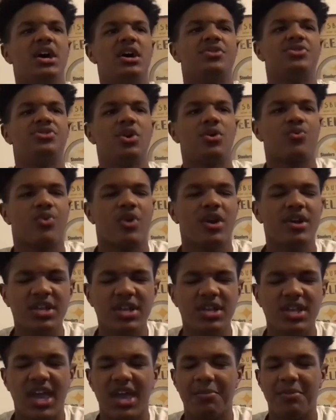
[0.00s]
the running
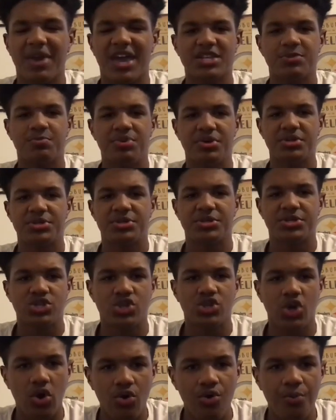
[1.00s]
game has been
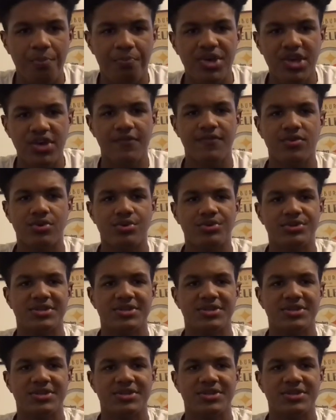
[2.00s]
so pivotal